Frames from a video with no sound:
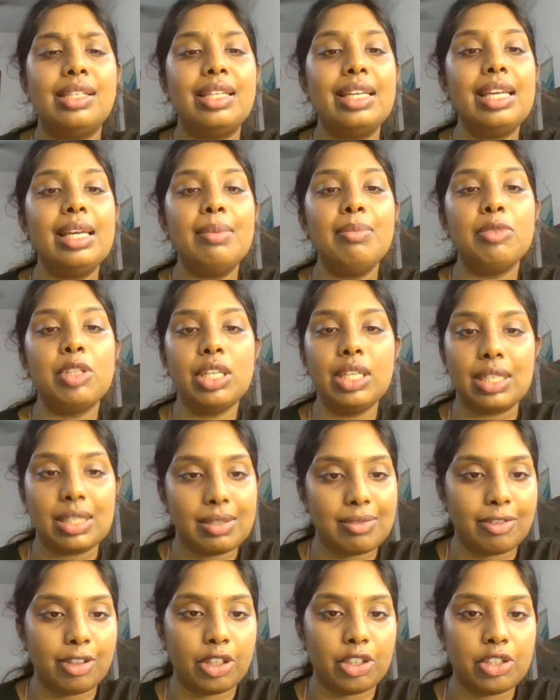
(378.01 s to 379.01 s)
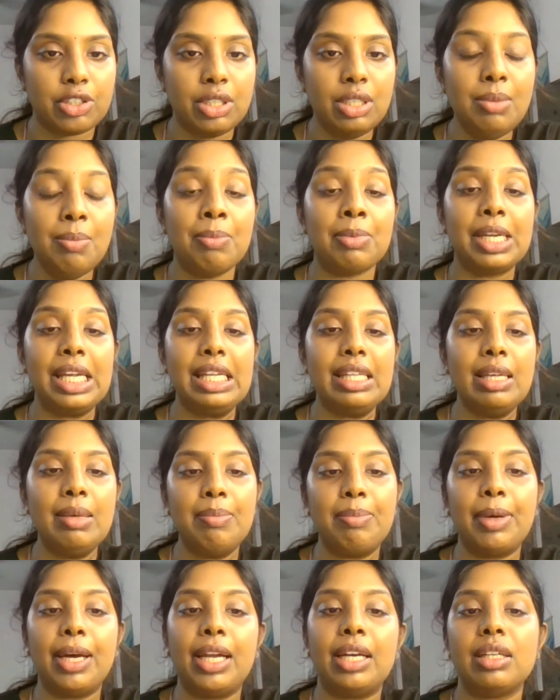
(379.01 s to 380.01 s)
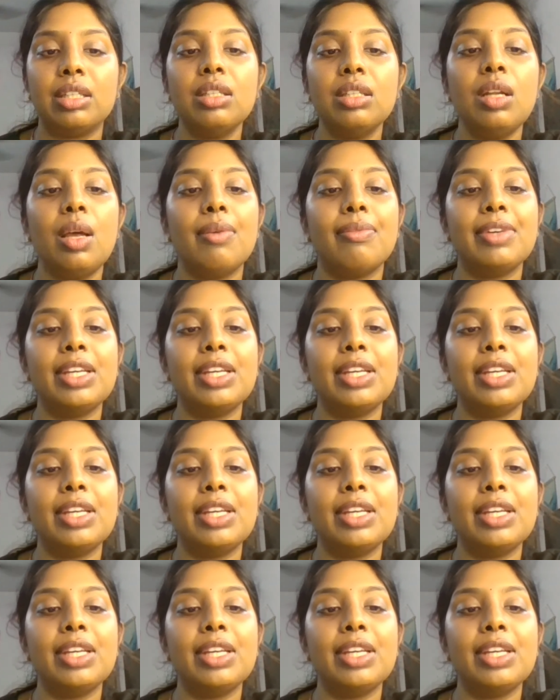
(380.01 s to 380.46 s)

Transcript: TMJ dysfunction, breathing pattern,